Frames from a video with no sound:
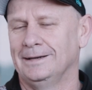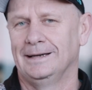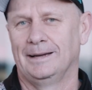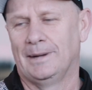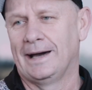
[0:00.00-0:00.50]

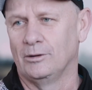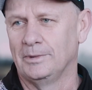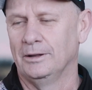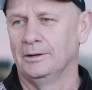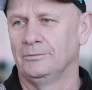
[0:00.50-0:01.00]
And Marty will
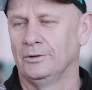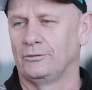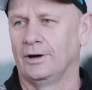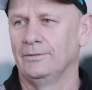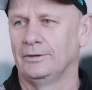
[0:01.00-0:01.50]
be the
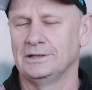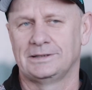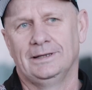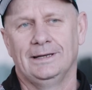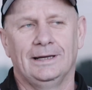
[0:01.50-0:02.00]
traveller.
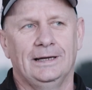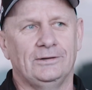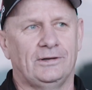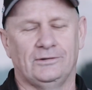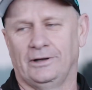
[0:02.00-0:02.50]
He's
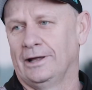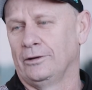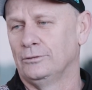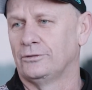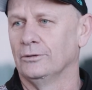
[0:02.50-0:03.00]

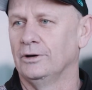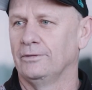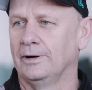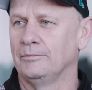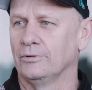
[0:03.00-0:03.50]
another good story
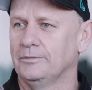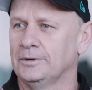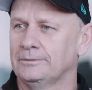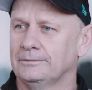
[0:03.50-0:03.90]
for our improvement.